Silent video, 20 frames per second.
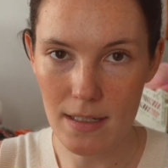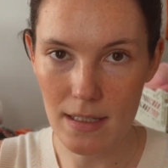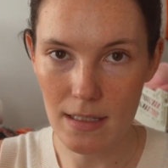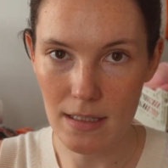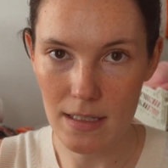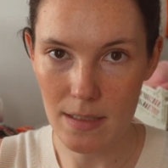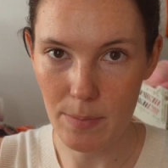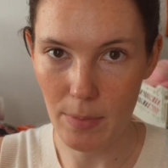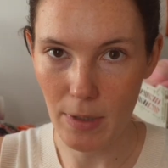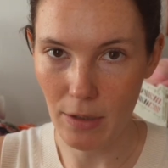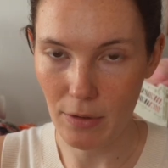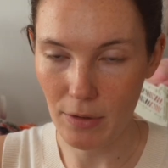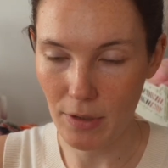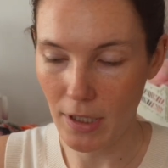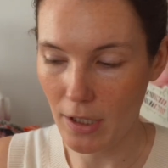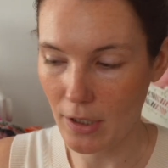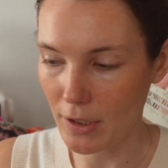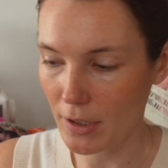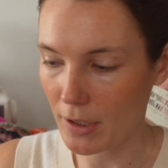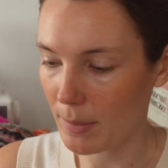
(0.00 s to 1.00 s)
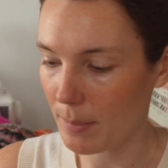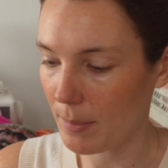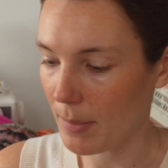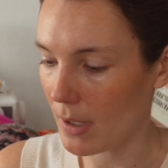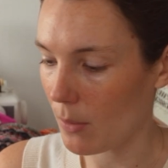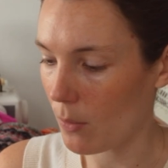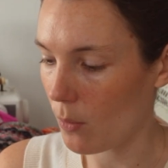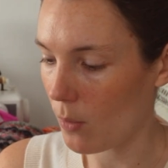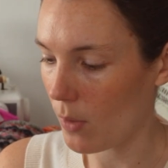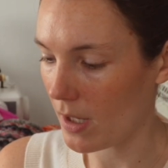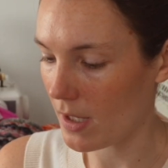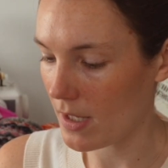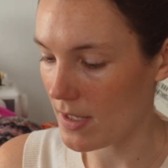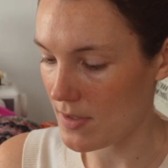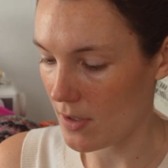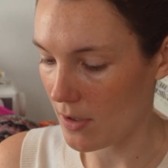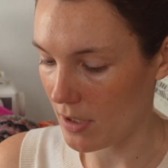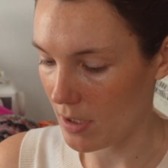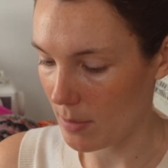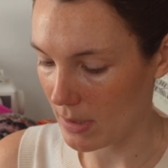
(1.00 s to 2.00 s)
in this brown color, but one has
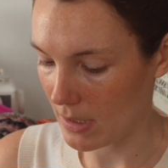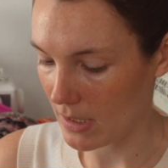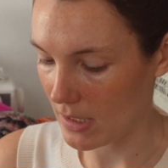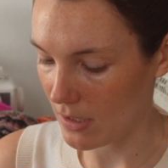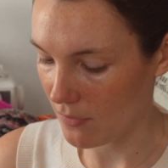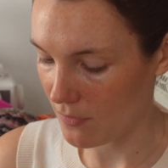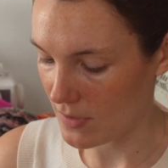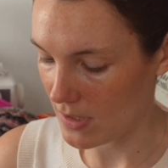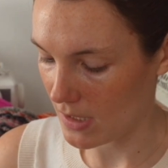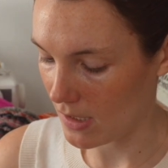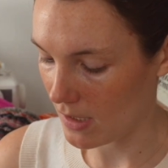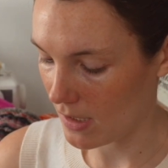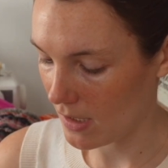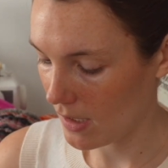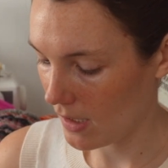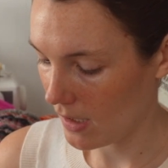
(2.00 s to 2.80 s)
already been gifted.